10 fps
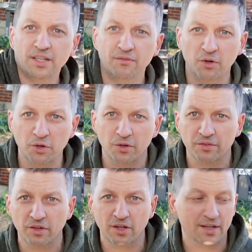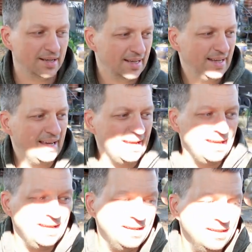the inverter is on
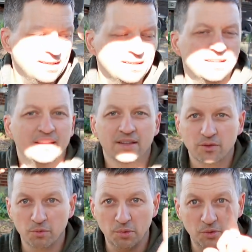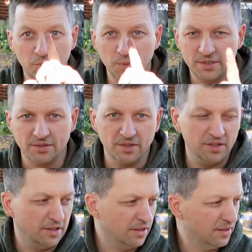and the remote switch is
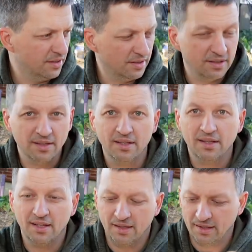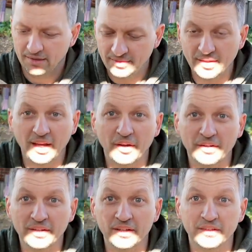on. Let's see how
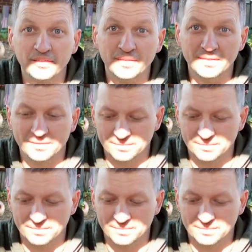it does.